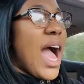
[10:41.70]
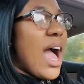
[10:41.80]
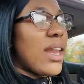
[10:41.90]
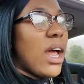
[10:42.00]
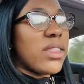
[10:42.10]

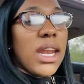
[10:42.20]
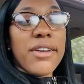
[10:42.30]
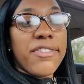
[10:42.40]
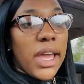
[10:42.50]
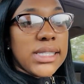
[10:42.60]
Not that
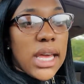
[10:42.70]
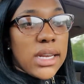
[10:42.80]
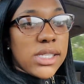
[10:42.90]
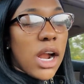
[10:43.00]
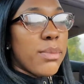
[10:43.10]
I phased out
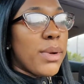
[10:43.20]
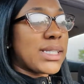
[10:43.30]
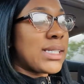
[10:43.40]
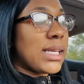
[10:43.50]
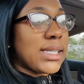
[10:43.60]
of
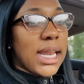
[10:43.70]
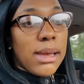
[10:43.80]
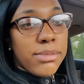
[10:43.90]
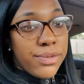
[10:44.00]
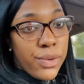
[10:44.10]
Starbucks, because I said
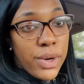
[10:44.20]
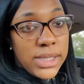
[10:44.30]
that before,